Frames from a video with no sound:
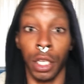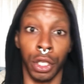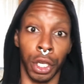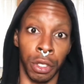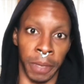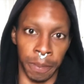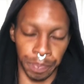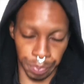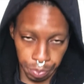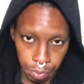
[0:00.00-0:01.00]
Excuse me.
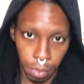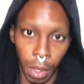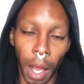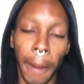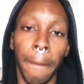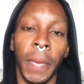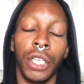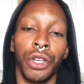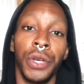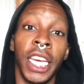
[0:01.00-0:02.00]
Make
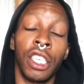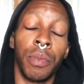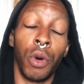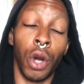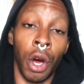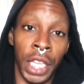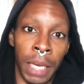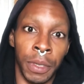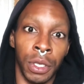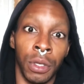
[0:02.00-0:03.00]
sure you catch up on all the
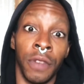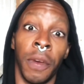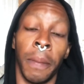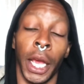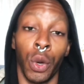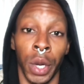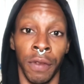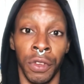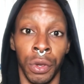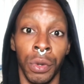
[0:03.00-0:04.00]
episodes of In My Queer
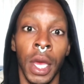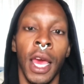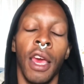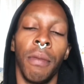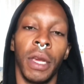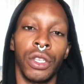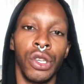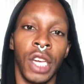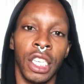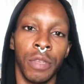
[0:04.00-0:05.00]
View. Make sure you
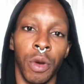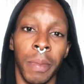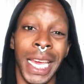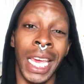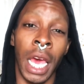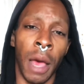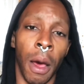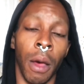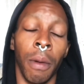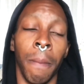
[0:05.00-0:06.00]
catch up on my ep-
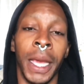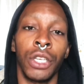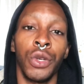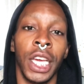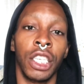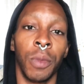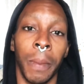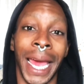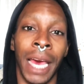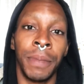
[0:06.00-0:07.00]
make sure you catch up on
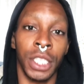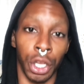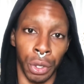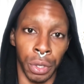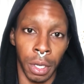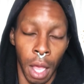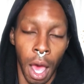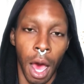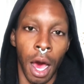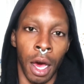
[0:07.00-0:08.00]
my episode
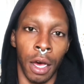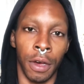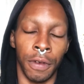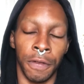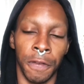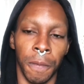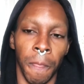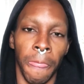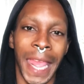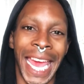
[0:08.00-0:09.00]
of
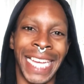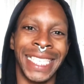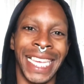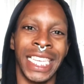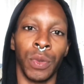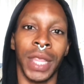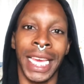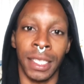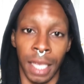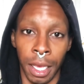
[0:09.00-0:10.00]
essays with
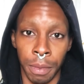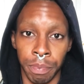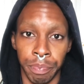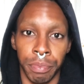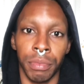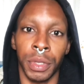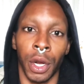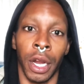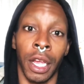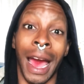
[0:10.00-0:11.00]
essay.
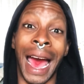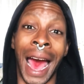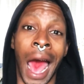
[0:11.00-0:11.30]
Sorry, yeah, I